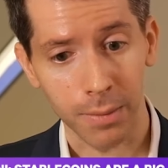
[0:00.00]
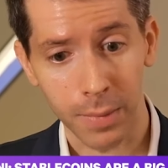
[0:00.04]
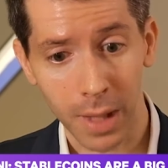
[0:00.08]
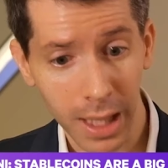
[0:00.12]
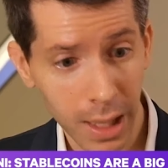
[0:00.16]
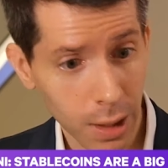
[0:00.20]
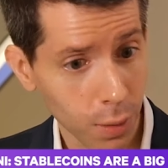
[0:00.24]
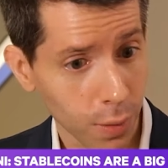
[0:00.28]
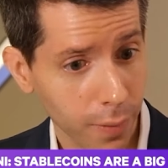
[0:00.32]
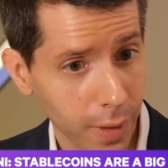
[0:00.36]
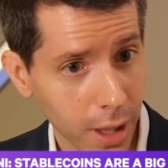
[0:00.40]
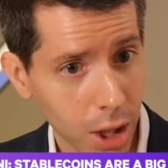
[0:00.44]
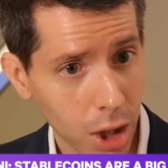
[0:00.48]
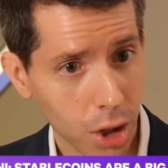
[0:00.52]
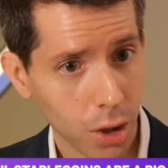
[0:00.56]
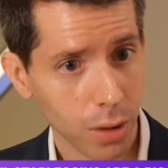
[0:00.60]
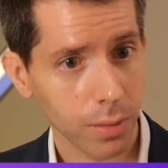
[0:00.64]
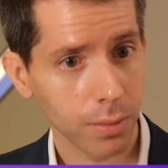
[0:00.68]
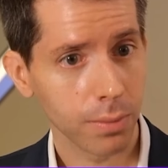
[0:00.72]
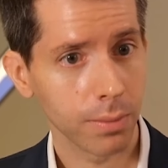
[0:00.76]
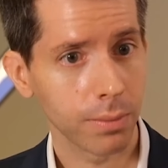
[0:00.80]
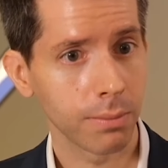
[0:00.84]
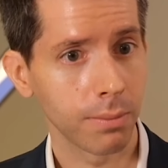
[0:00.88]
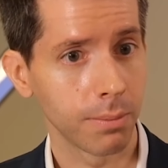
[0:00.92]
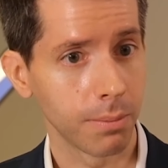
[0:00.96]

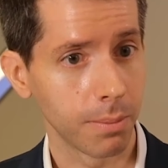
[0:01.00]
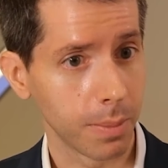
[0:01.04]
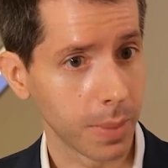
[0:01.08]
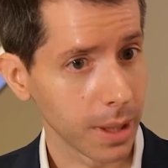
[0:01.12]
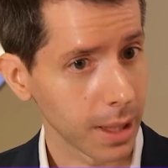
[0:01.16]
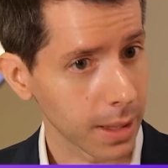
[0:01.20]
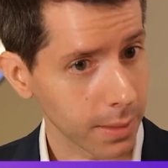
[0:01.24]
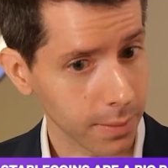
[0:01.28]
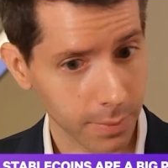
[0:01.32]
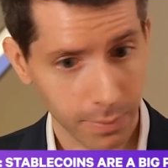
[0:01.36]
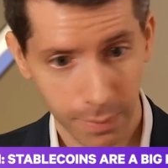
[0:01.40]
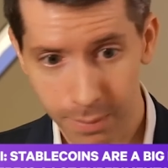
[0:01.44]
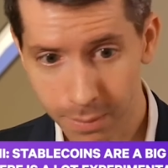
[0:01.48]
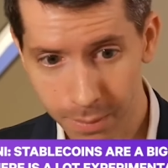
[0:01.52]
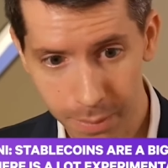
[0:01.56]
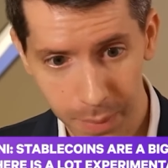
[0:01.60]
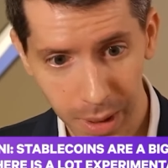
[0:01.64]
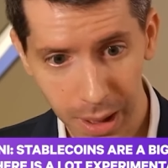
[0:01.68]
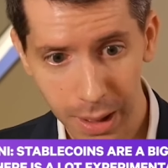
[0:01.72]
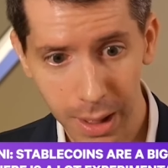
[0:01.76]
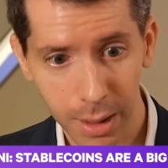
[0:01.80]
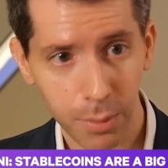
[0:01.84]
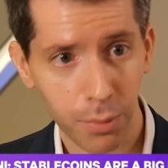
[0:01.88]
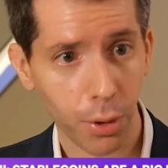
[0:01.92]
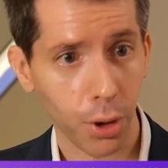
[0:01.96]
innovation,
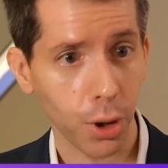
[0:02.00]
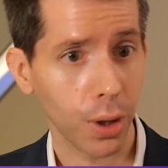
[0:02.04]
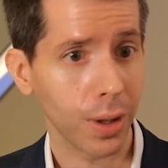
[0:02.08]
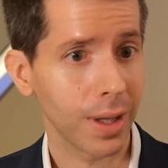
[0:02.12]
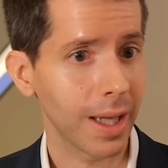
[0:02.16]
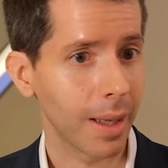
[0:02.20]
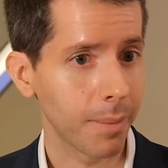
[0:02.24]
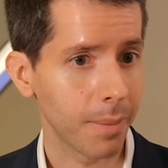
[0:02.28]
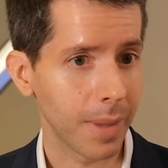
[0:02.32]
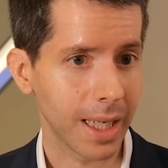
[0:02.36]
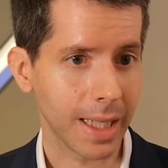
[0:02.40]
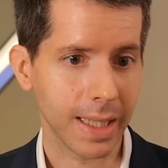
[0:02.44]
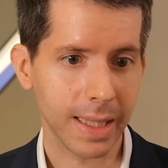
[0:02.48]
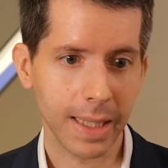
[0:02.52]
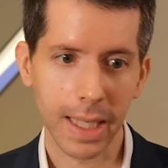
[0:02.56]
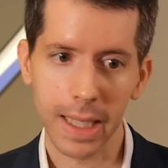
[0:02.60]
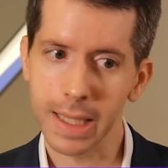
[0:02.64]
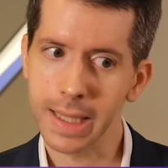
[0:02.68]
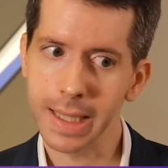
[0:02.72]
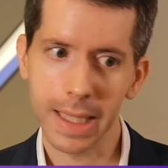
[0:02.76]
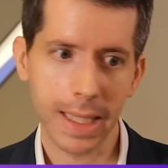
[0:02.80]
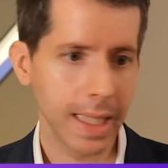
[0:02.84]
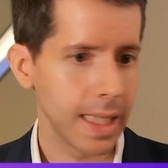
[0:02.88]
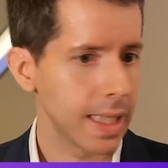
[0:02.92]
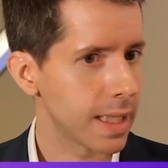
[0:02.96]
building product that makes
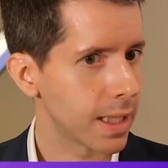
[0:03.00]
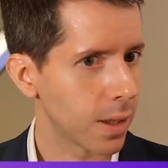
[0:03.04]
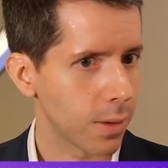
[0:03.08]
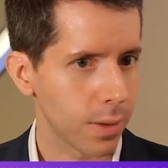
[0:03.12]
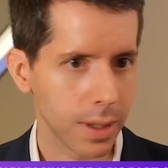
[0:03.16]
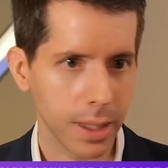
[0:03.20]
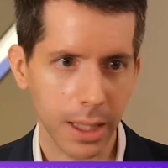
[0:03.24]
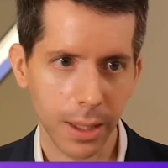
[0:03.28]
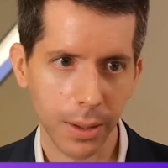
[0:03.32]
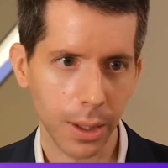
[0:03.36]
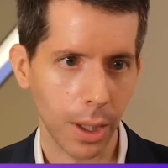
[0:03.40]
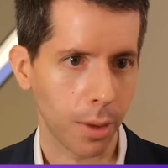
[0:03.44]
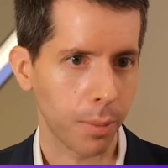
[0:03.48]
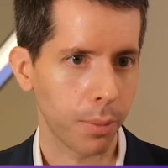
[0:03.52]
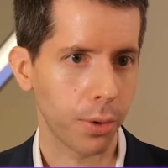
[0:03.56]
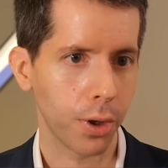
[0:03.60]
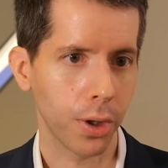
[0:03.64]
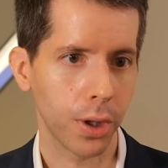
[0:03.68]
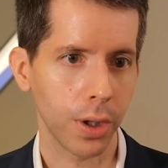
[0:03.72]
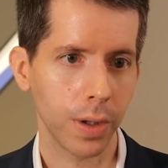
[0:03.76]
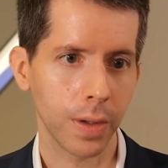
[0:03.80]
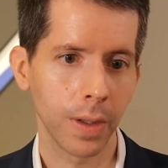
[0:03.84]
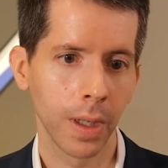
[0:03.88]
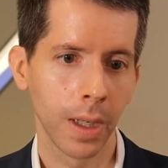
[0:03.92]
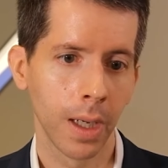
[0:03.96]
sense, iterating on our
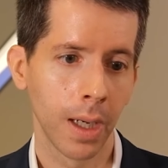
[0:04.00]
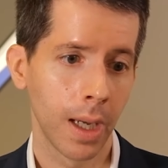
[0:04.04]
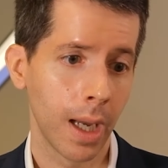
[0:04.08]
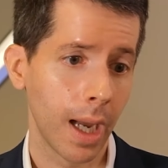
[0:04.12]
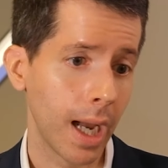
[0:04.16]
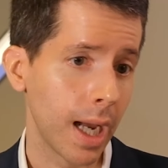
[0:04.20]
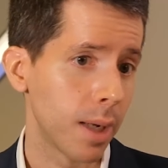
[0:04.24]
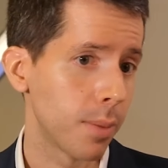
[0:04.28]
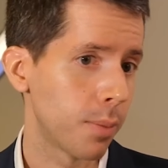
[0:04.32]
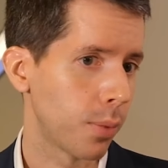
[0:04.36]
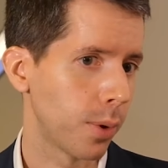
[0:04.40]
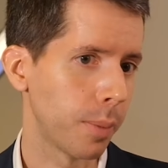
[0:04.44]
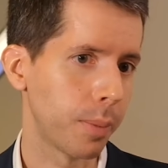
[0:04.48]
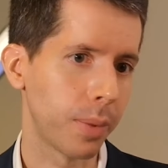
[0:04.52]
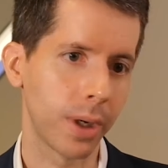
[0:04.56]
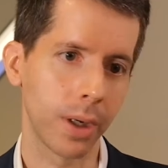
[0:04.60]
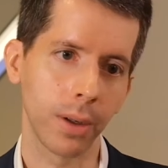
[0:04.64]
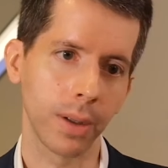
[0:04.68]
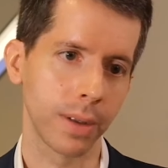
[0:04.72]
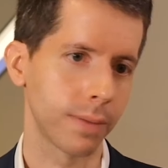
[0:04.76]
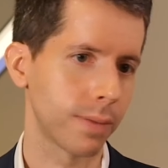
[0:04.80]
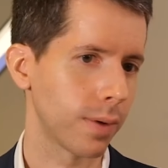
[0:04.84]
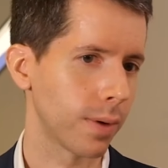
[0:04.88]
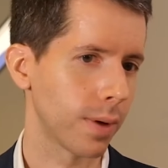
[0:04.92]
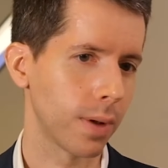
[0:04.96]
product, and
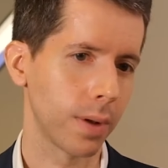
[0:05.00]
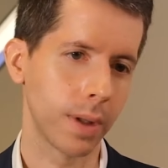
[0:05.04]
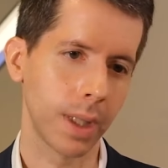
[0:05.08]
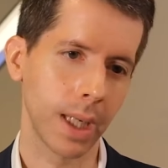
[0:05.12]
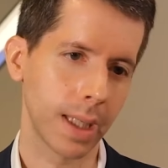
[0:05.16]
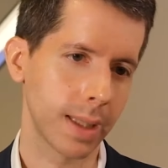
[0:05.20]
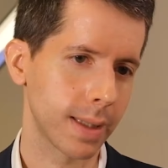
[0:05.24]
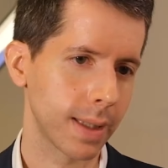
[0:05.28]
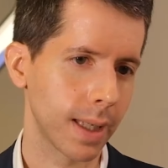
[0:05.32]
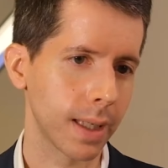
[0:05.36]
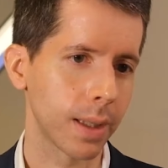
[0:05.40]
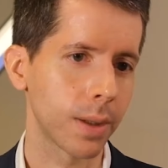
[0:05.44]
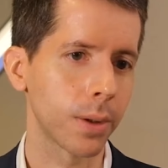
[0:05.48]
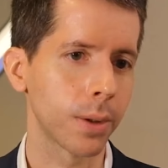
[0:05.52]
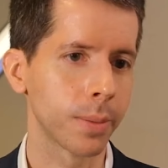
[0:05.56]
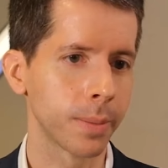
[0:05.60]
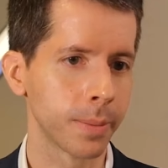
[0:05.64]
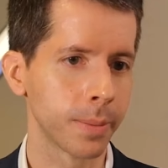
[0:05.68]
preparing for the next cycle.